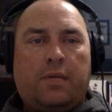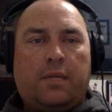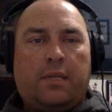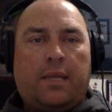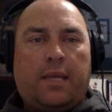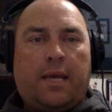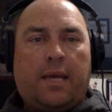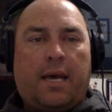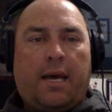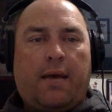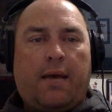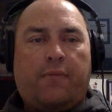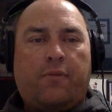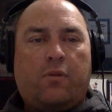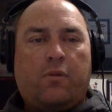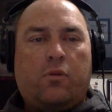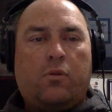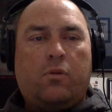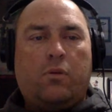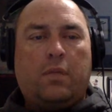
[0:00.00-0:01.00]
and they have to
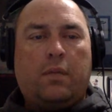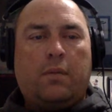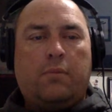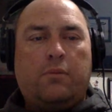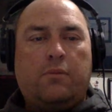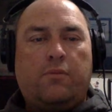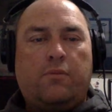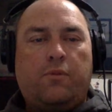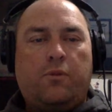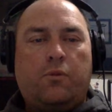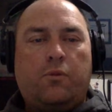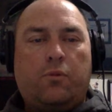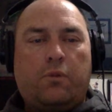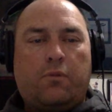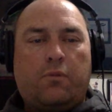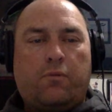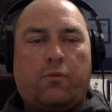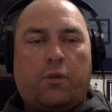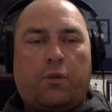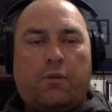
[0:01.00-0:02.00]
hold them to fewer
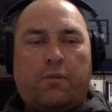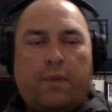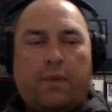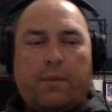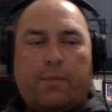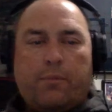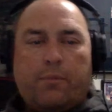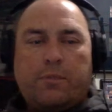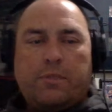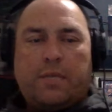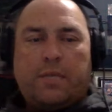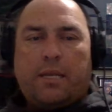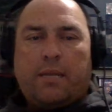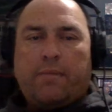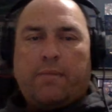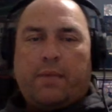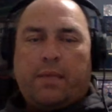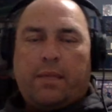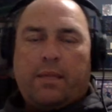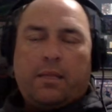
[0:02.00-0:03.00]
than
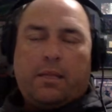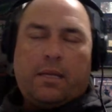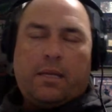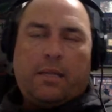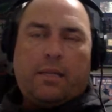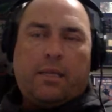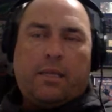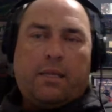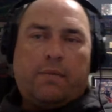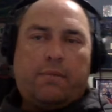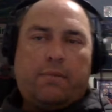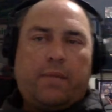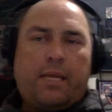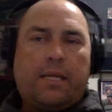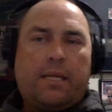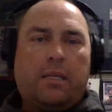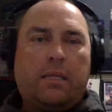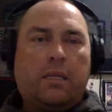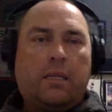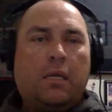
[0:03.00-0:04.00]
45%. I think if they
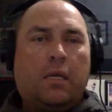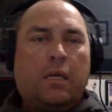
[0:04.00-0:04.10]
can